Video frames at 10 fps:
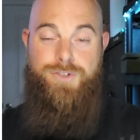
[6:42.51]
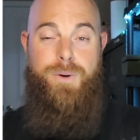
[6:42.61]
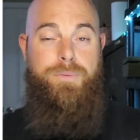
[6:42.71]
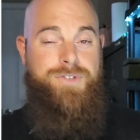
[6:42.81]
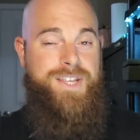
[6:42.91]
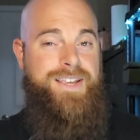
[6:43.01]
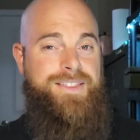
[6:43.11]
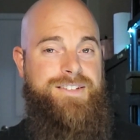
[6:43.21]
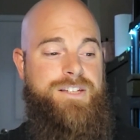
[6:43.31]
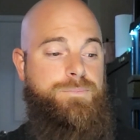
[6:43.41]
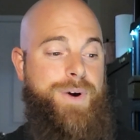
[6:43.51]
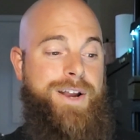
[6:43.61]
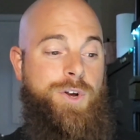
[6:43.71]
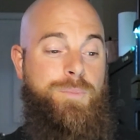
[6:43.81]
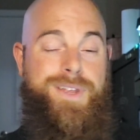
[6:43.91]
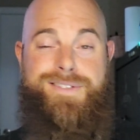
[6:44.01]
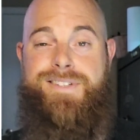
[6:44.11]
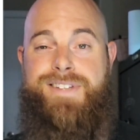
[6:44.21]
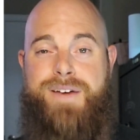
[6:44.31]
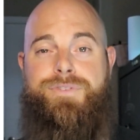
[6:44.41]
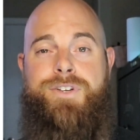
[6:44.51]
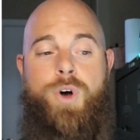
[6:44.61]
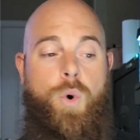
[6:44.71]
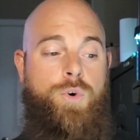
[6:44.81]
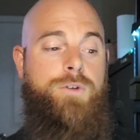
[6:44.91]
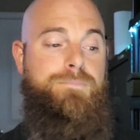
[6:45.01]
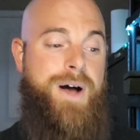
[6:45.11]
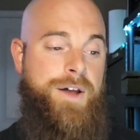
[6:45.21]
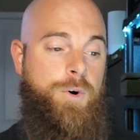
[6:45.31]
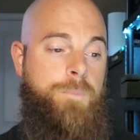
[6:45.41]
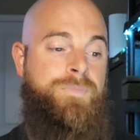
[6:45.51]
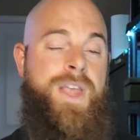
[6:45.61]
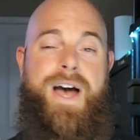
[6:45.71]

so I'm thinking this is brand new, but this is definitely an older model.